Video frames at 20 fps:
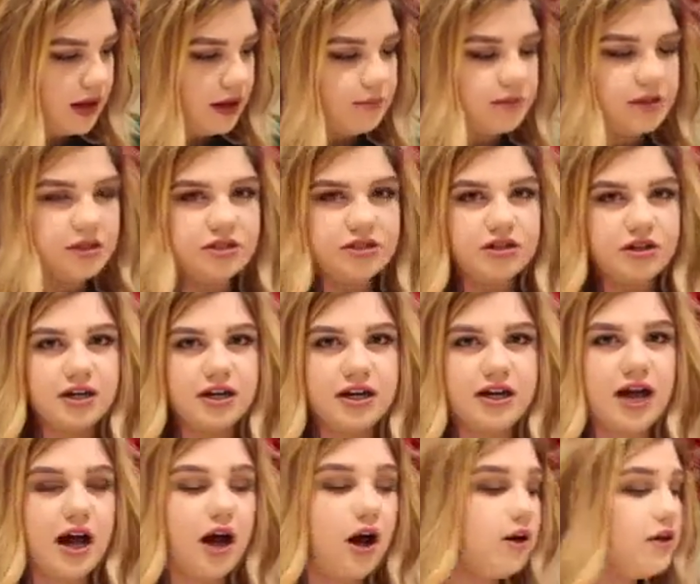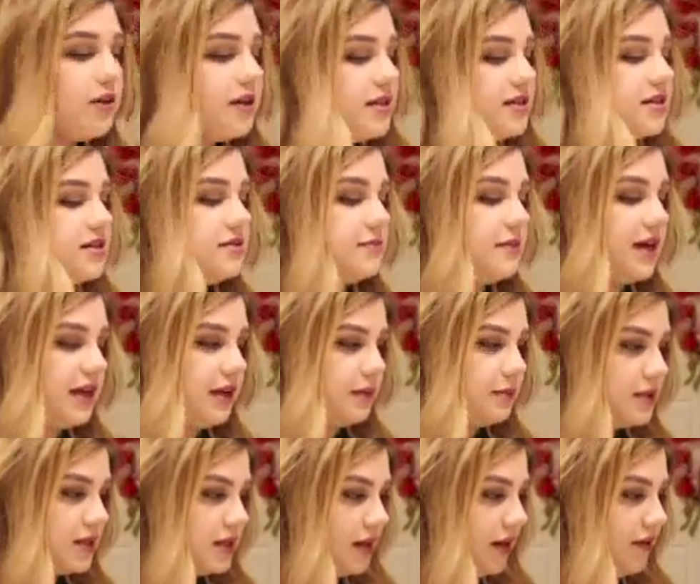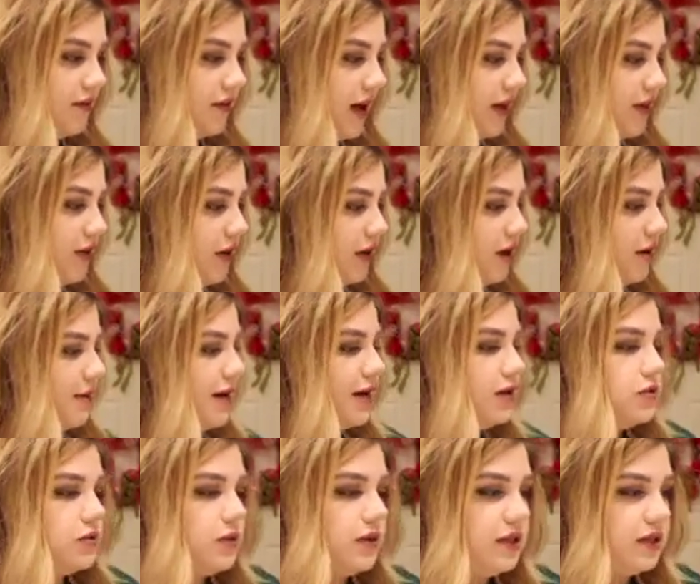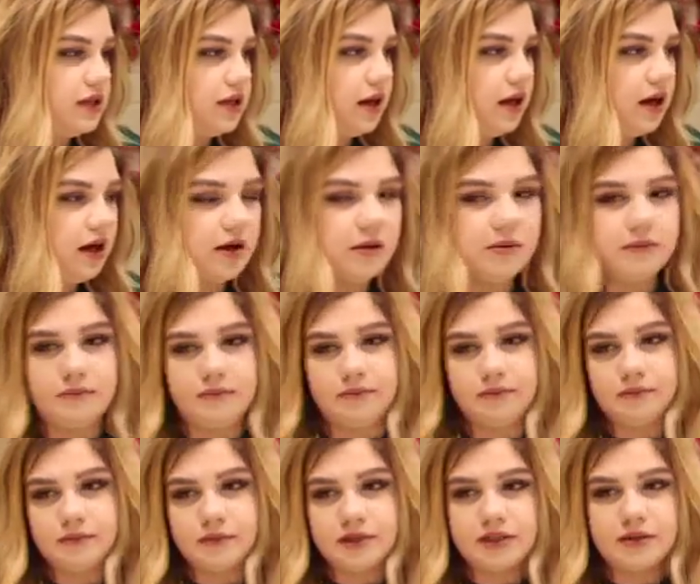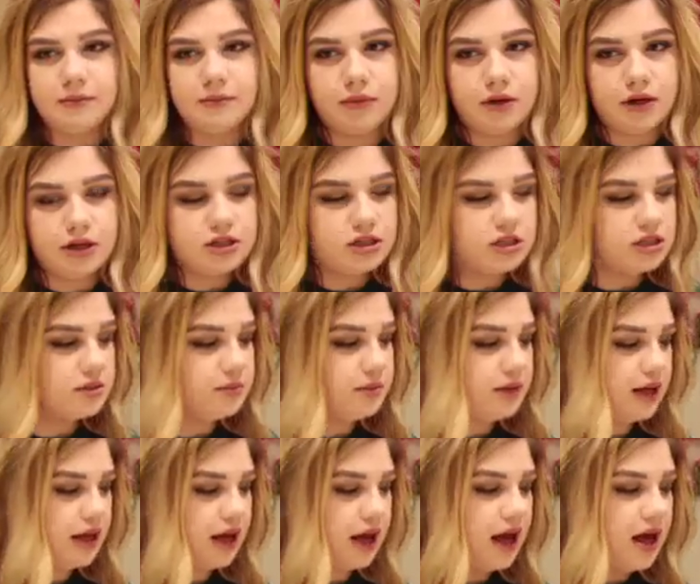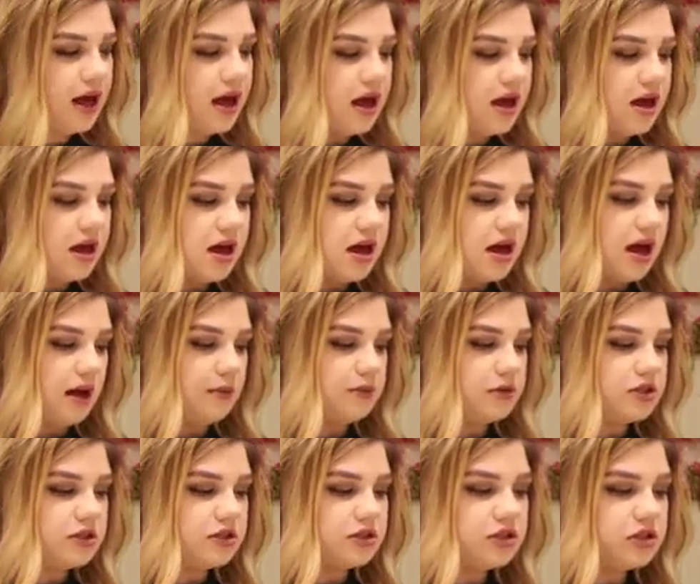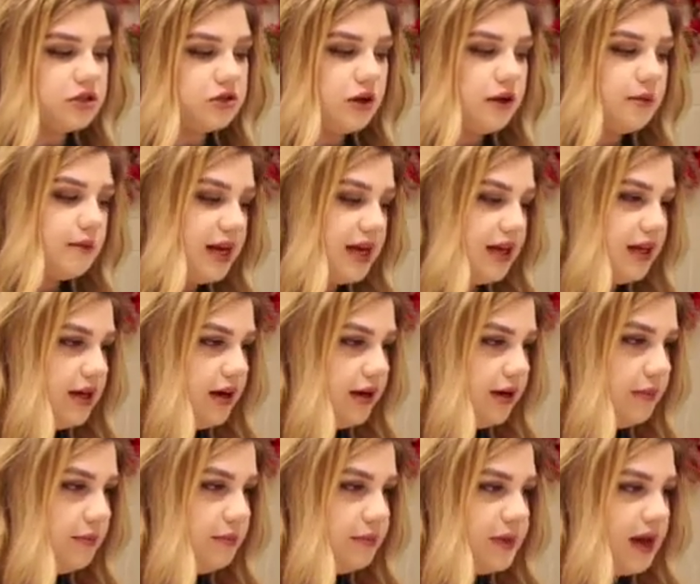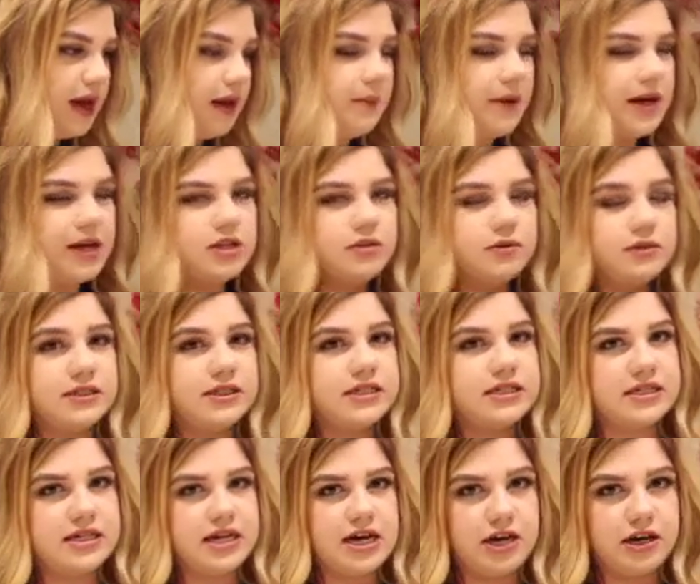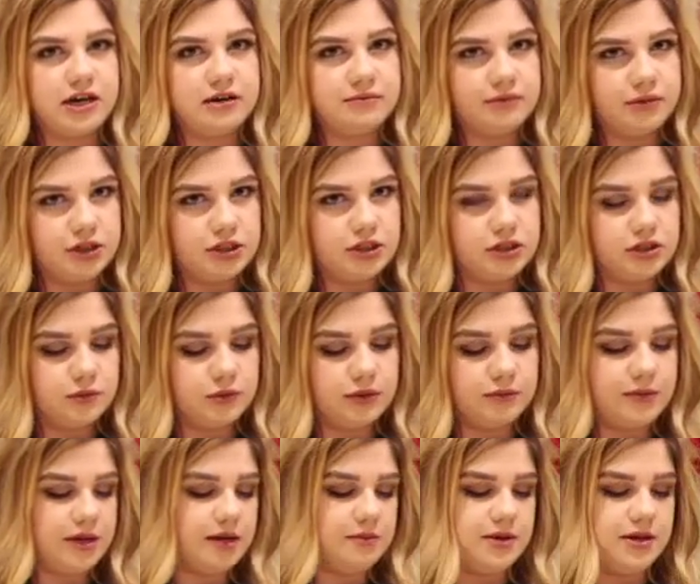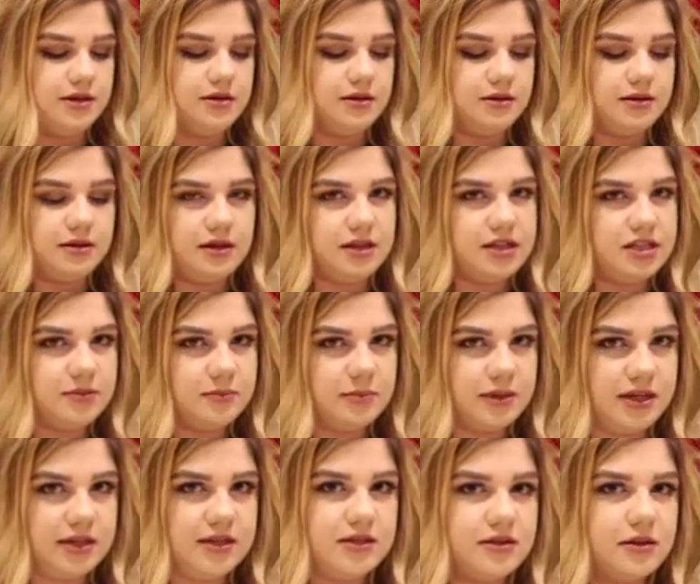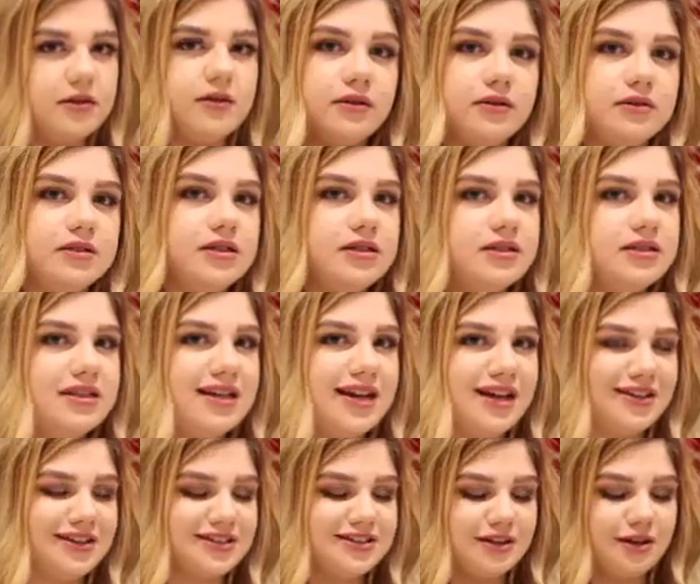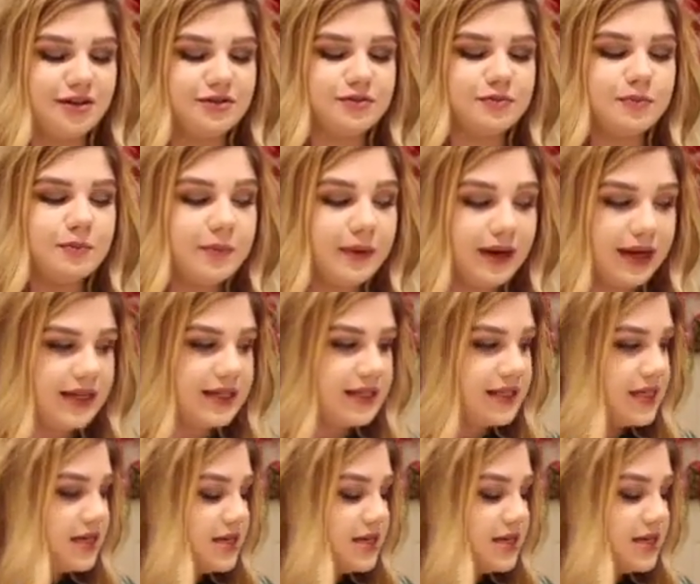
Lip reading: I'm going to start. All this is makeup stuff. I thought about doing some brushes, but I'm just going to do all makeup. I might do a skincare and brushes one maybe. It depends on how this goes, but